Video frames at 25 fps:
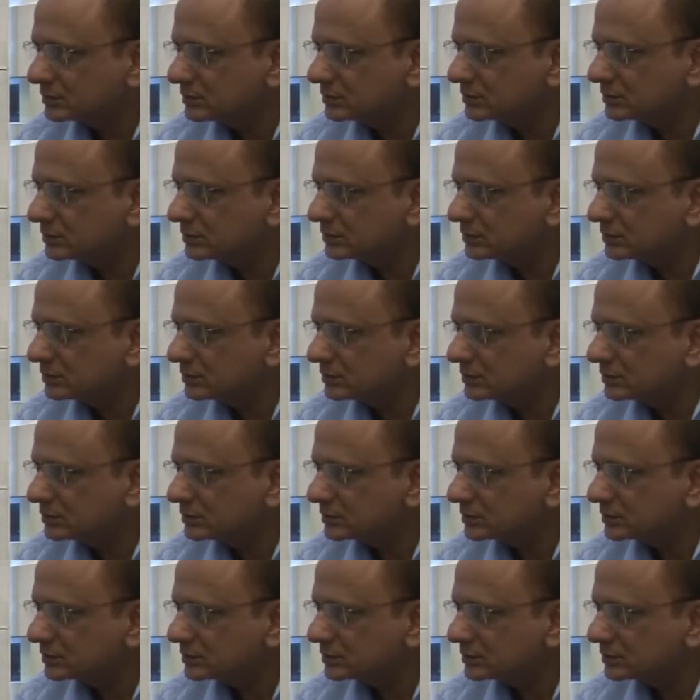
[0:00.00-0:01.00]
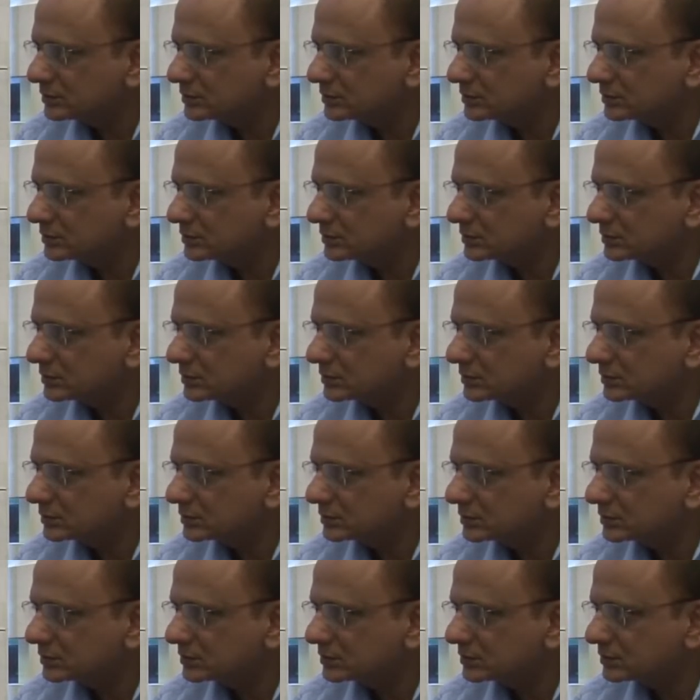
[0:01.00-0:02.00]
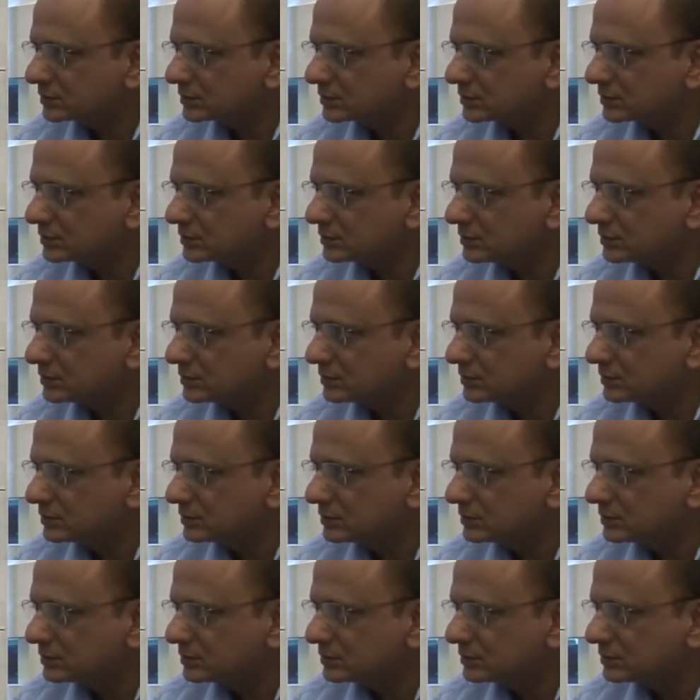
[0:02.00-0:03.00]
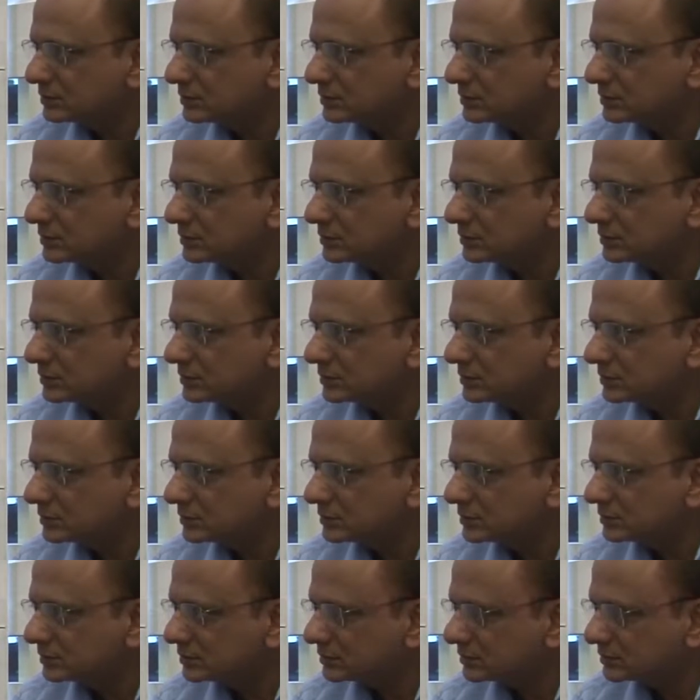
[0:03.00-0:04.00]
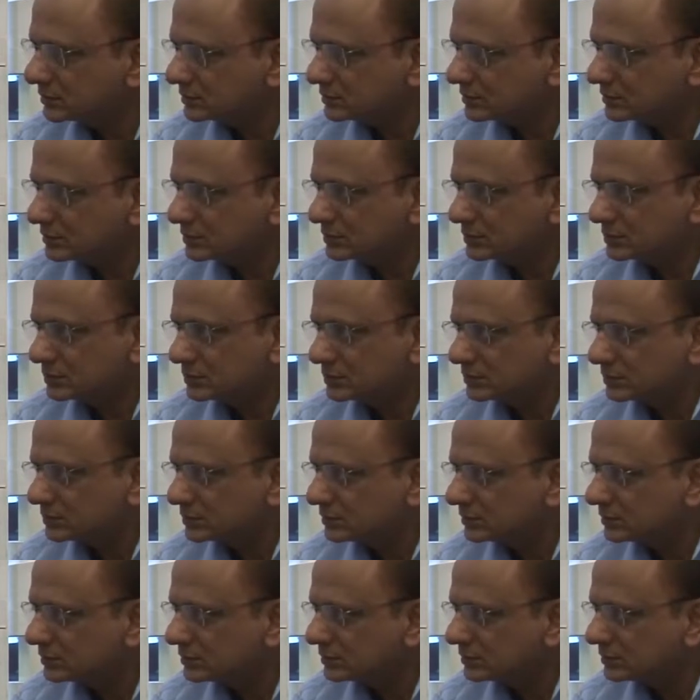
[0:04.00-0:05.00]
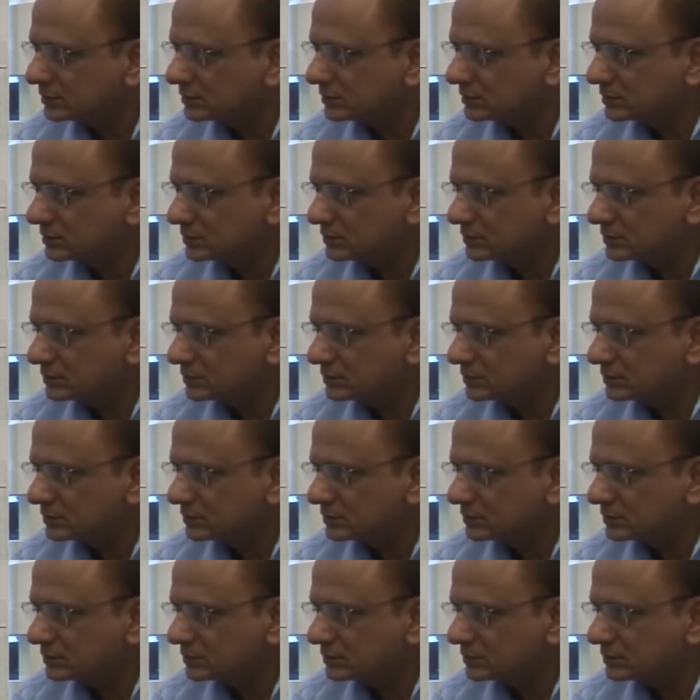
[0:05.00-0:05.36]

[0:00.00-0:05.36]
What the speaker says: The person shown says nothing.